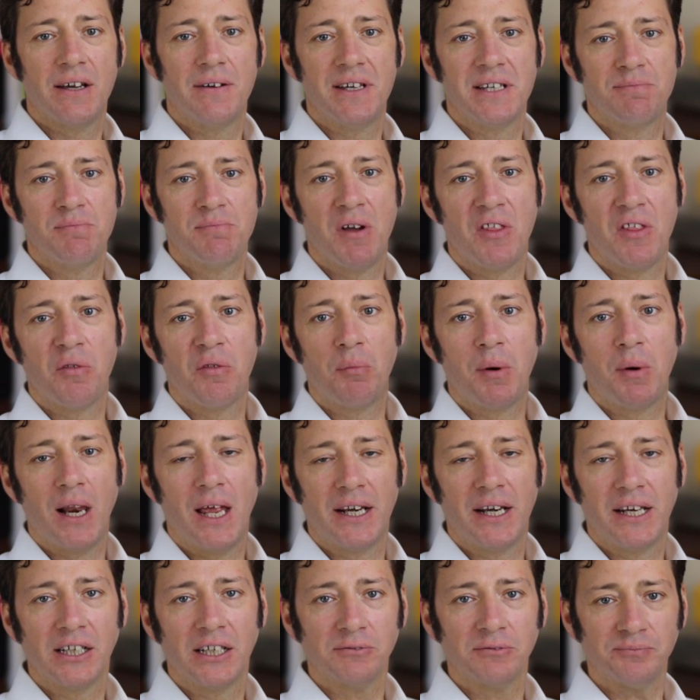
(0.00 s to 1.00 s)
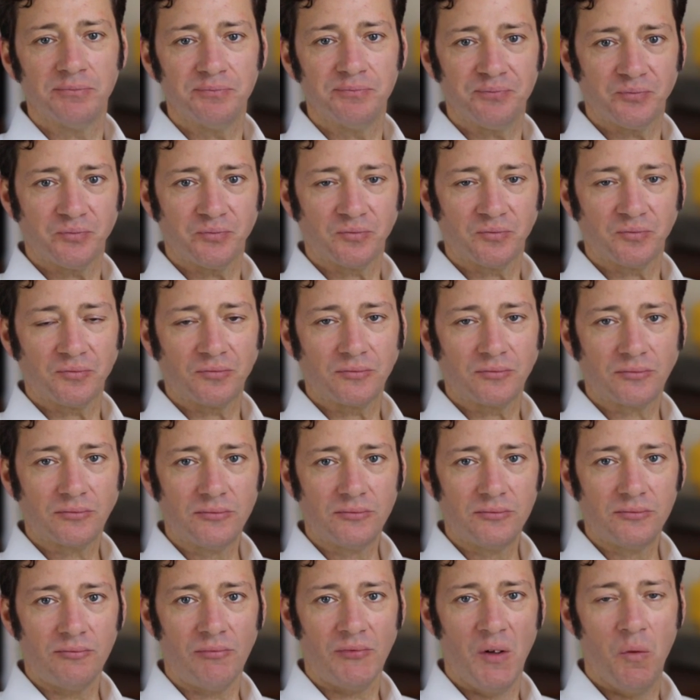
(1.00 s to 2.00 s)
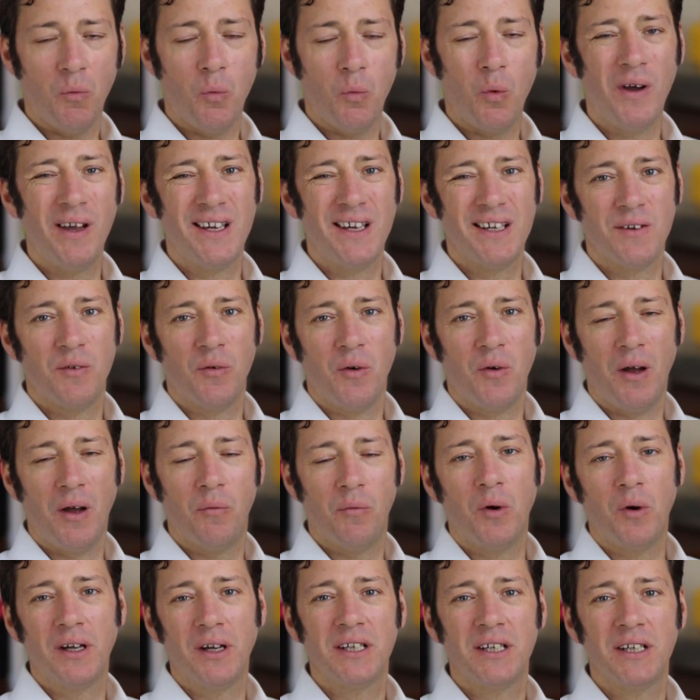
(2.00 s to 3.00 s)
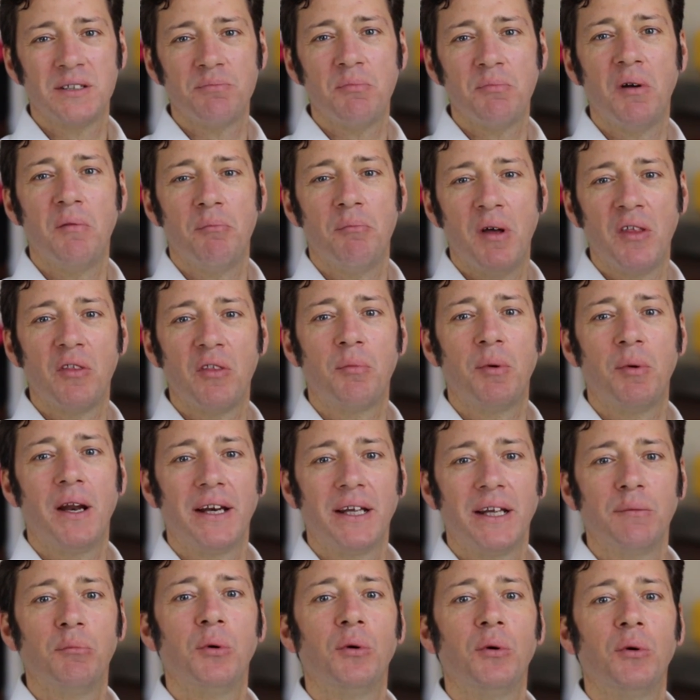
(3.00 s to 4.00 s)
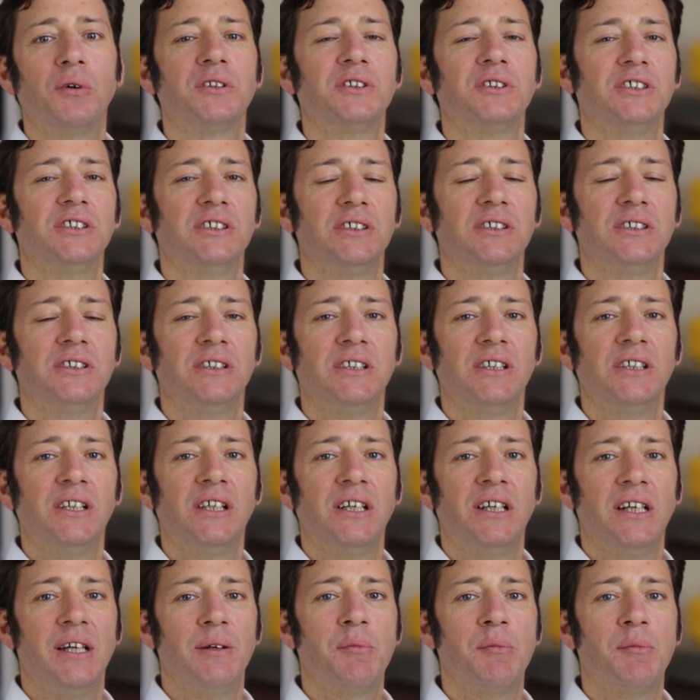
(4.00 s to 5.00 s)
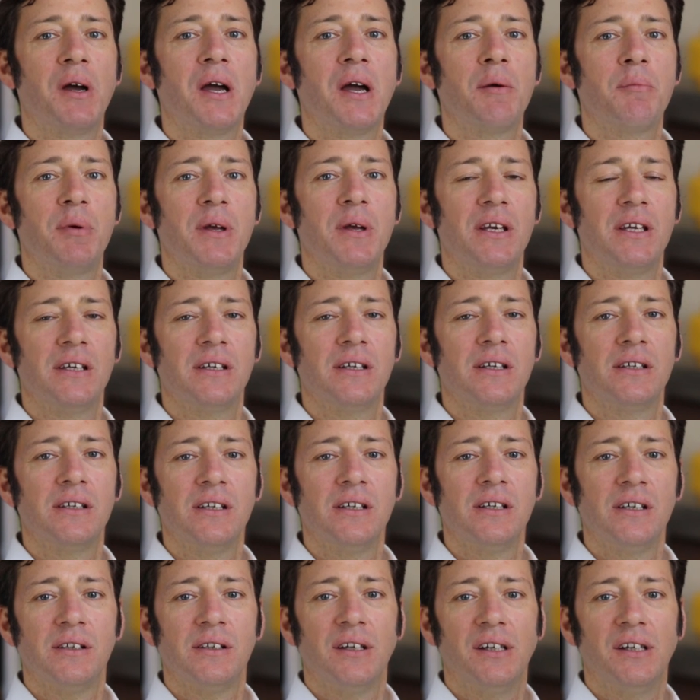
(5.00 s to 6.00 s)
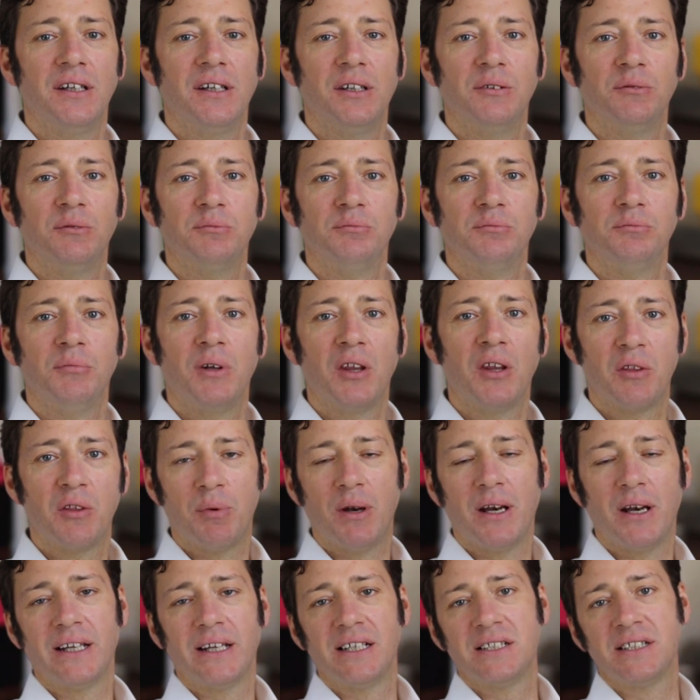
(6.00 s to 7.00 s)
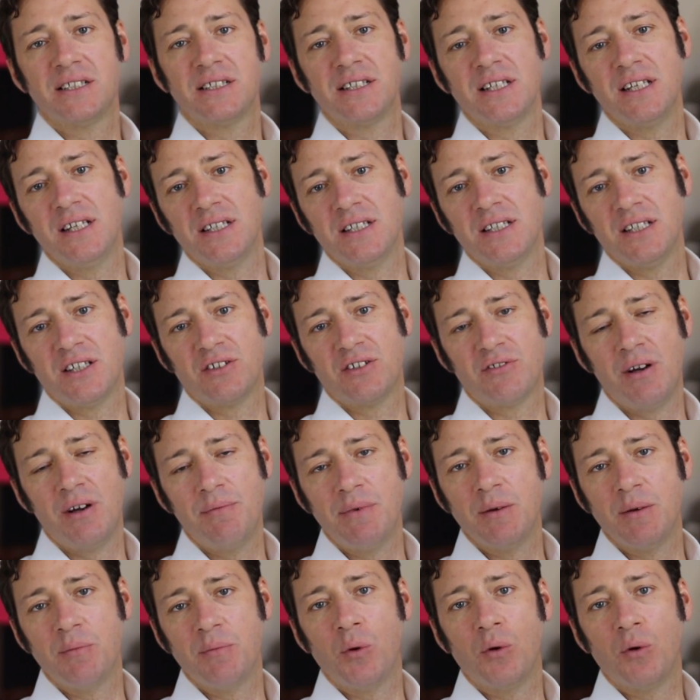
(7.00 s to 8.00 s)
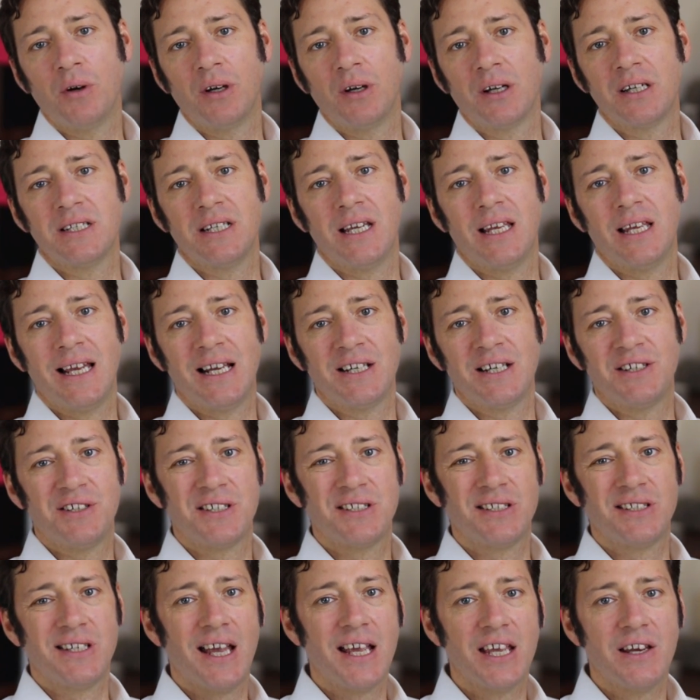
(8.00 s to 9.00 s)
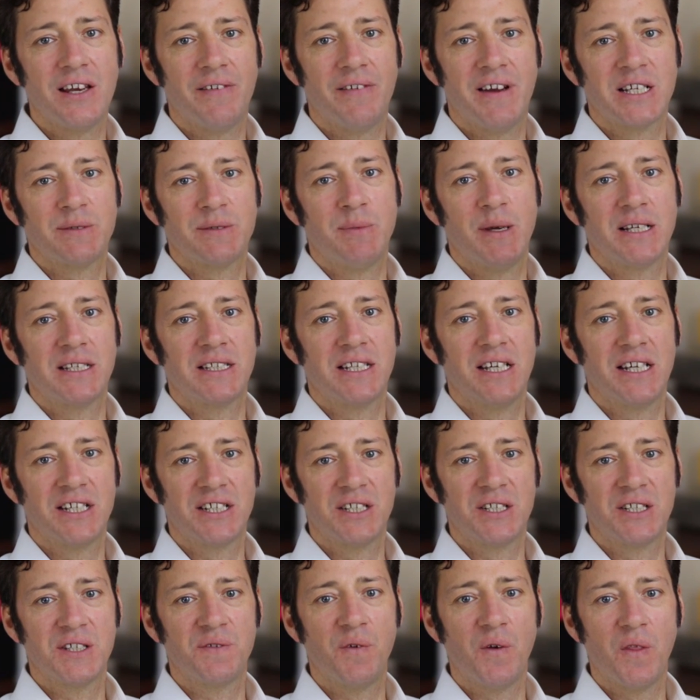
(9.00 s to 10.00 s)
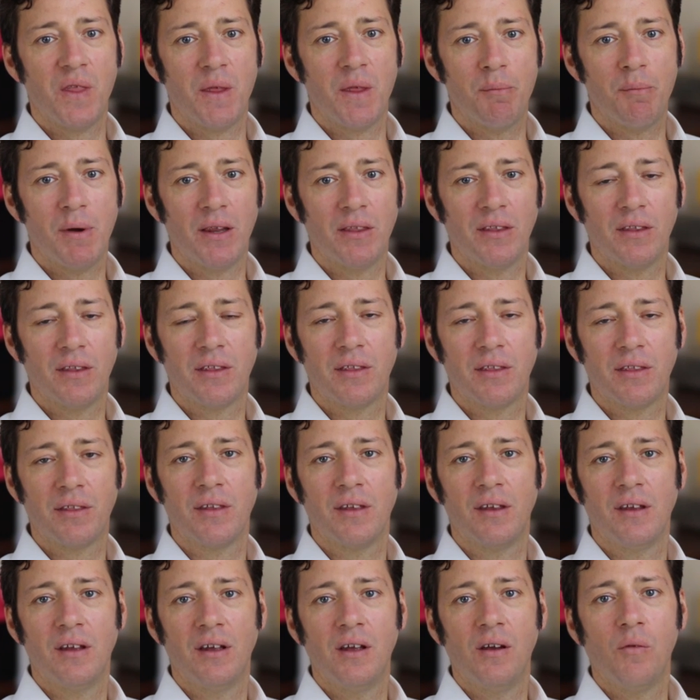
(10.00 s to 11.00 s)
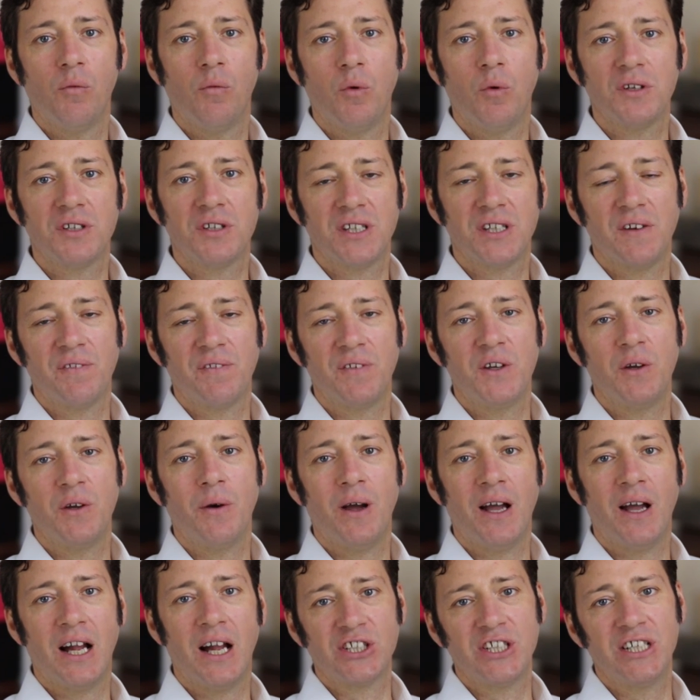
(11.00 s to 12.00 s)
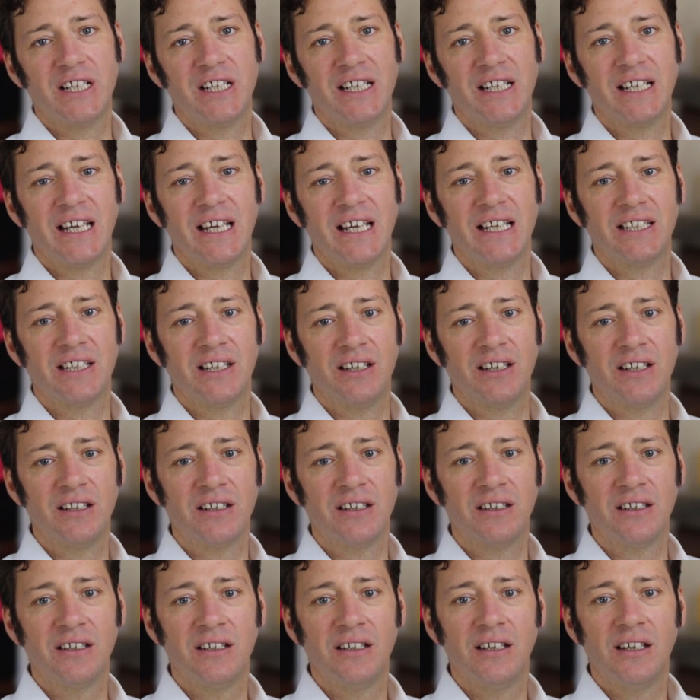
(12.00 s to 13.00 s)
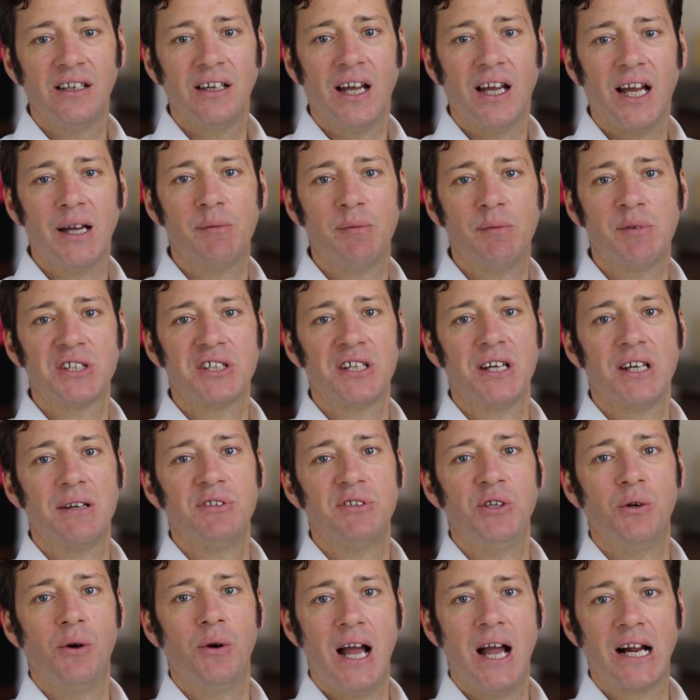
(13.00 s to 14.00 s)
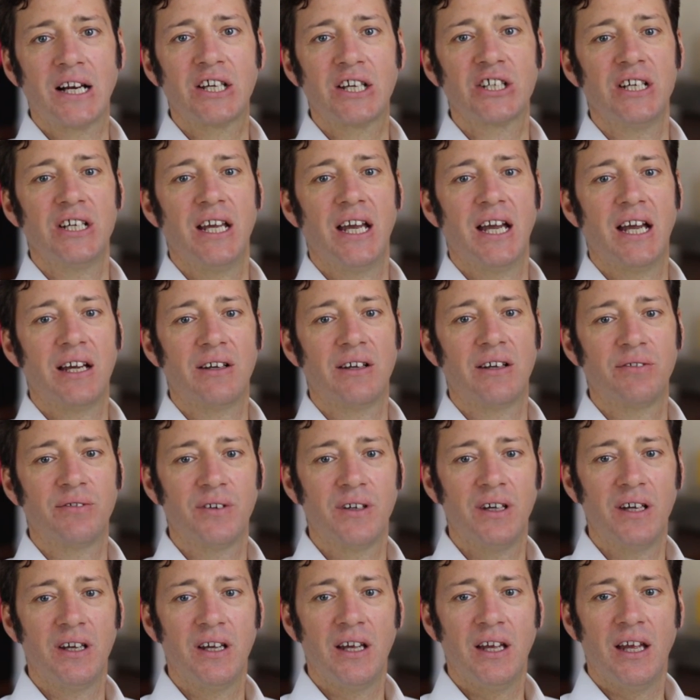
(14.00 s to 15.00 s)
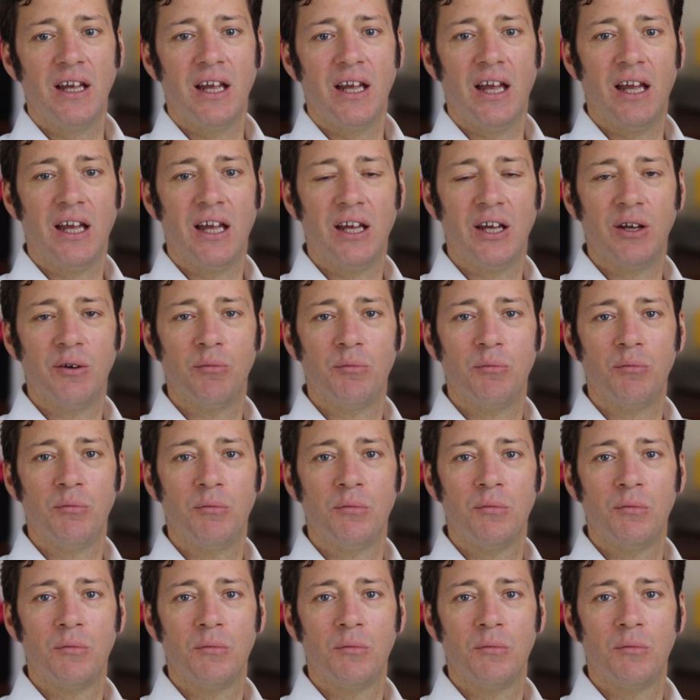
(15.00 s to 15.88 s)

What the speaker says: is month planning. And why is month planning important? In my opinion, month planning is extremely important because it allows you to set your expectations for the month. What stuff are you actually going to get done? How much time do you actually have? And